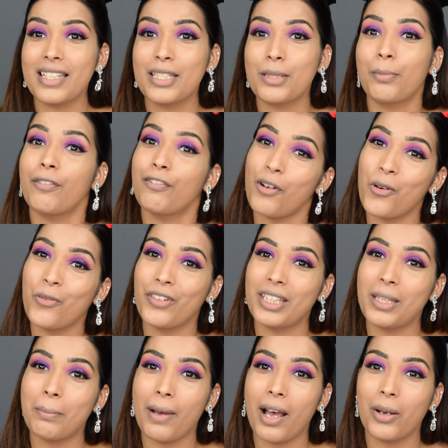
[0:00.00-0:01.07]
this perform with
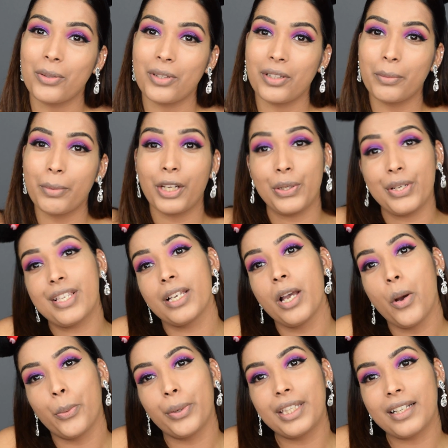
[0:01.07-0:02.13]
the powder, because
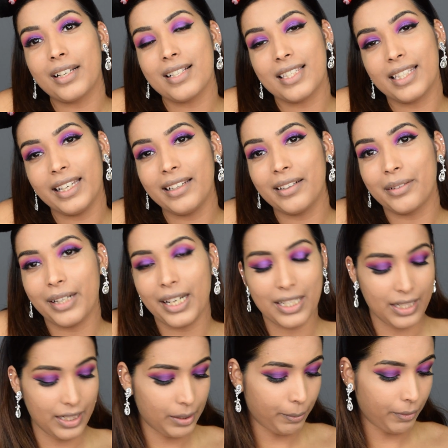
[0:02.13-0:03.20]
with the concealer
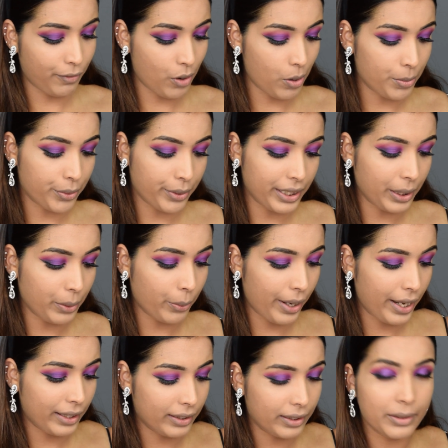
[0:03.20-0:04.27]
it did perform really
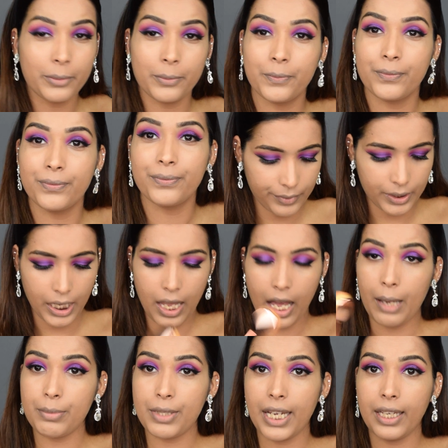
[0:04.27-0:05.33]
well.
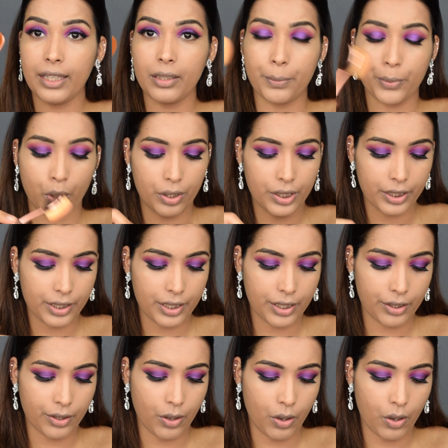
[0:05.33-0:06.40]
I'm taking the product
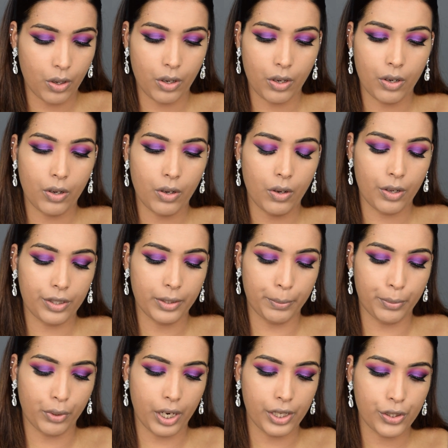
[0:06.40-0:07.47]
on the
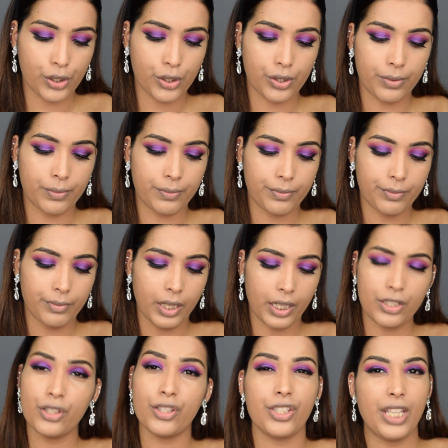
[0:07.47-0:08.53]
brush
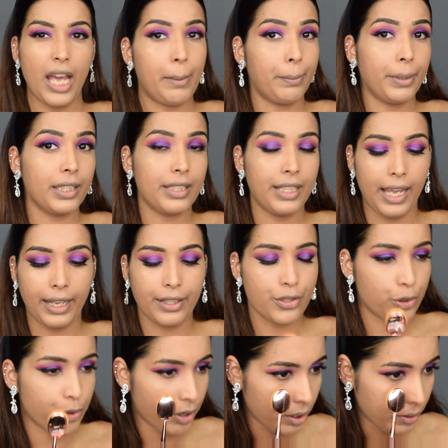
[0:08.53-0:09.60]
and just tapping the
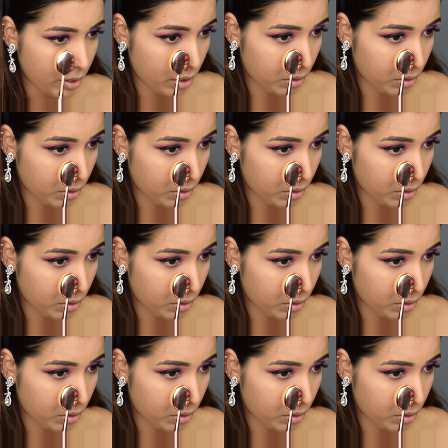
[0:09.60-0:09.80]
extra.